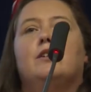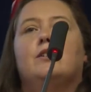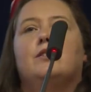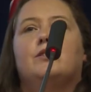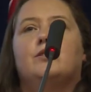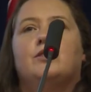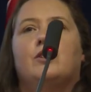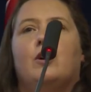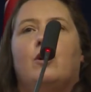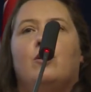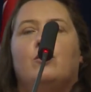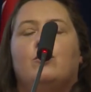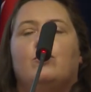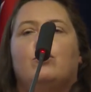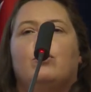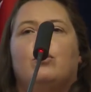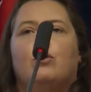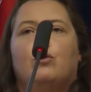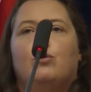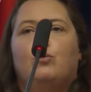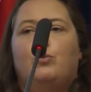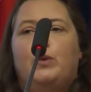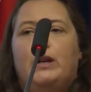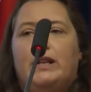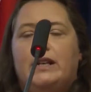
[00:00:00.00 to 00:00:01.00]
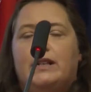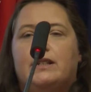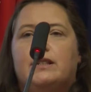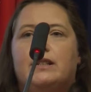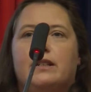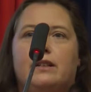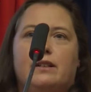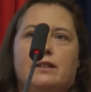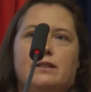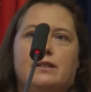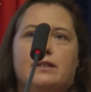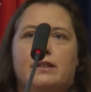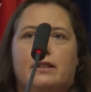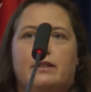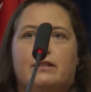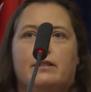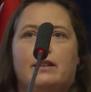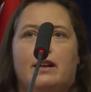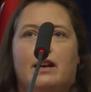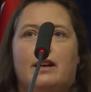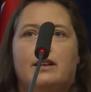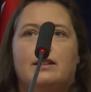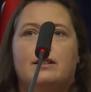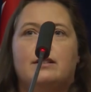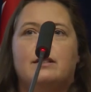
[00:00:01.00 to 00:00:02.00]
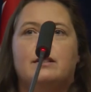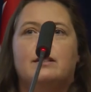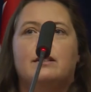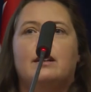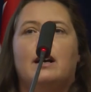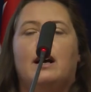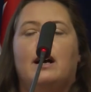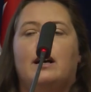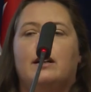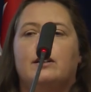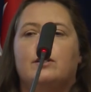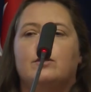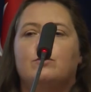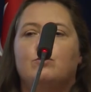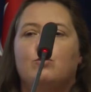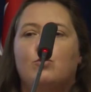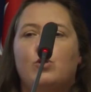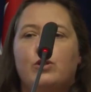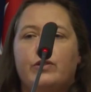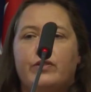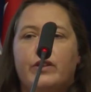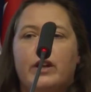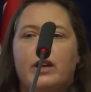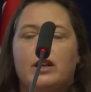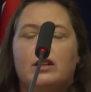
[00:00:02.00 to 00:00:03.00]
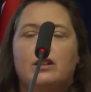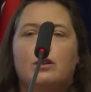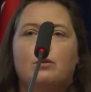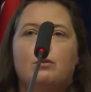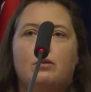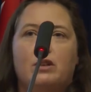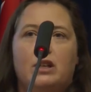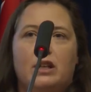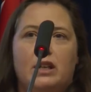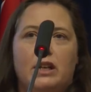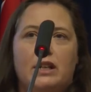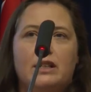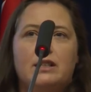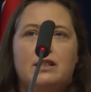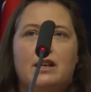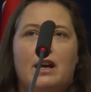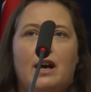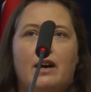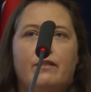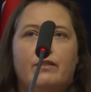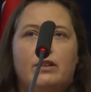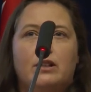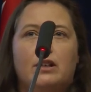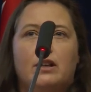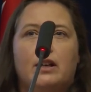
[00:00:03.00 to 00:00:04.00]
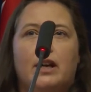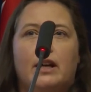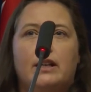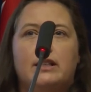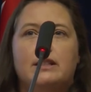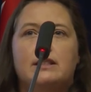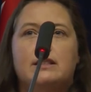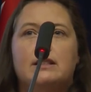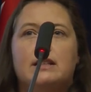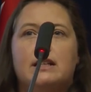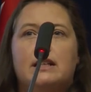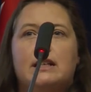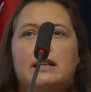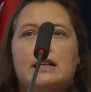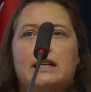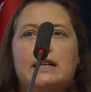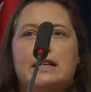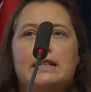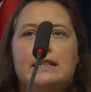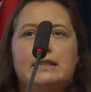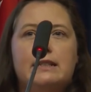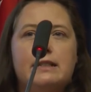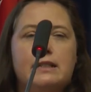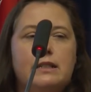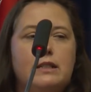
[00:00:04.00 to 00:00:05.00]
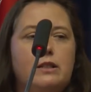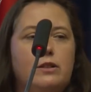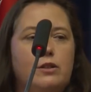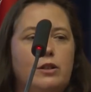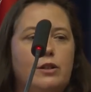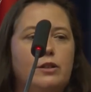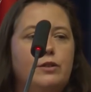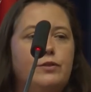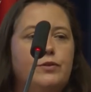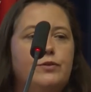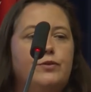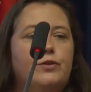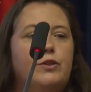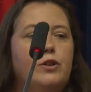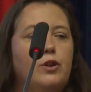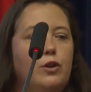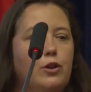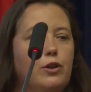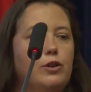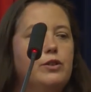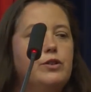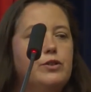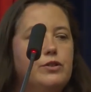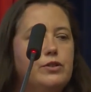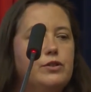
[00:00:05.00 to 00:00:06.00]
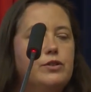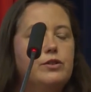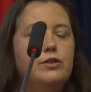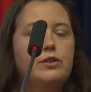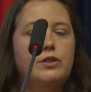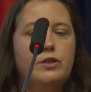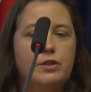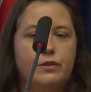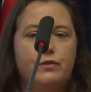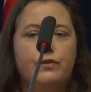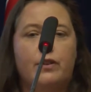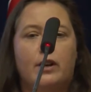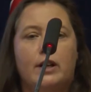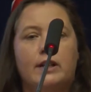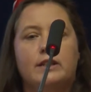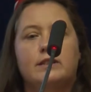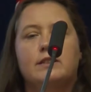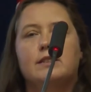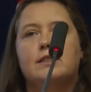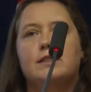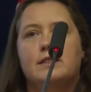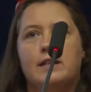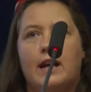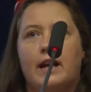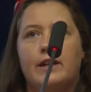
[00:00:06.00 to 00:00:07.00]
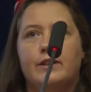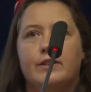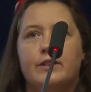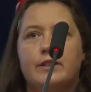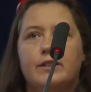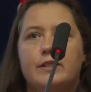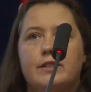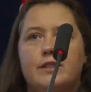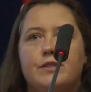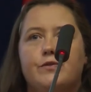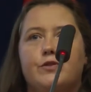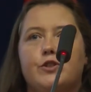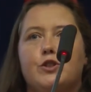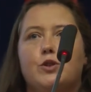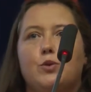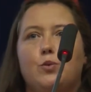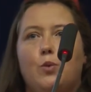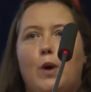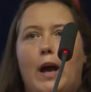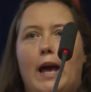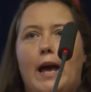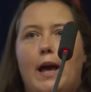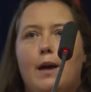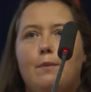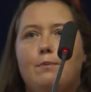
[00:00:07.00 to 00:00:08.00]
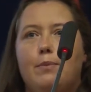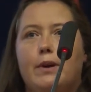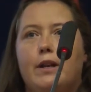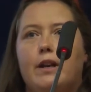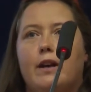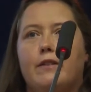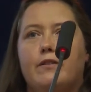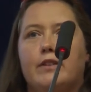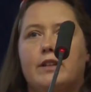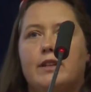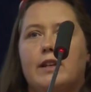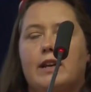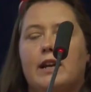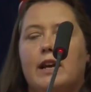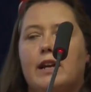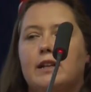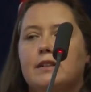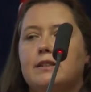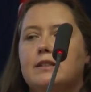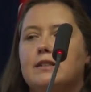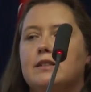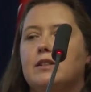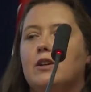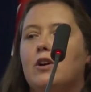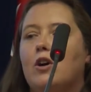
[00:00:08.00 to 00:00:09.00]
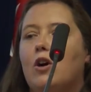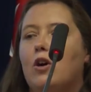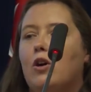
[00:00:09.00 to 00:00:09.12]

So we need to consider that. And one thing that we need to have a look at is it enough for us to define the standards for the web and everything else?